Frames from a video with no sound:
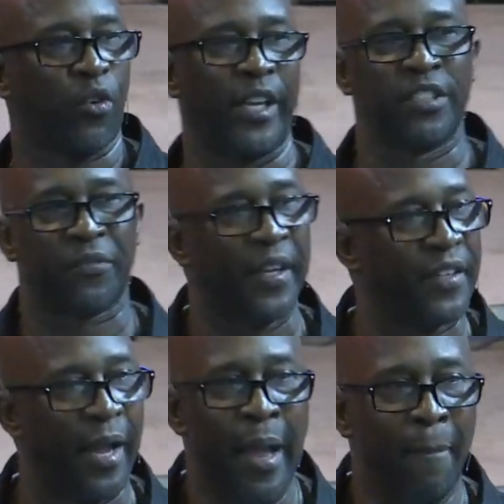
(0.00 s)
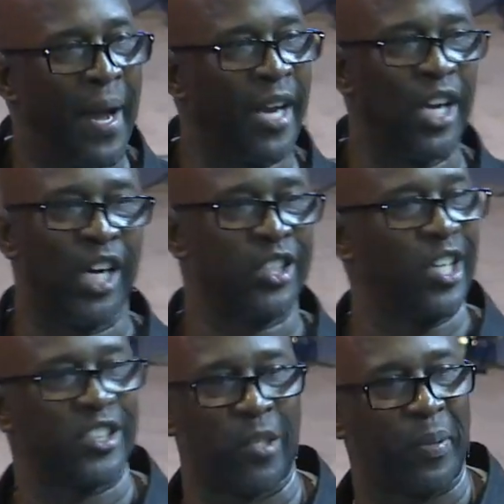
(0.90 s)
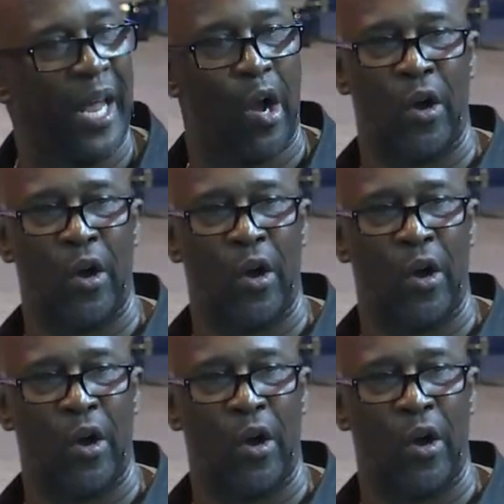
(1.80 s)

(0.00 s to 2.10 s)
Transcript: crazy faith that my God shall supply